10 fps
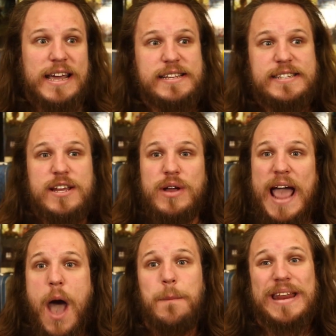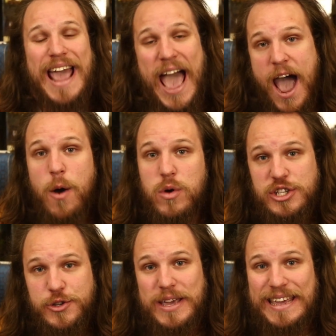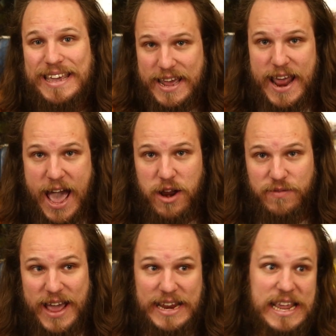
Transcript: considering how many hours you can get out of that,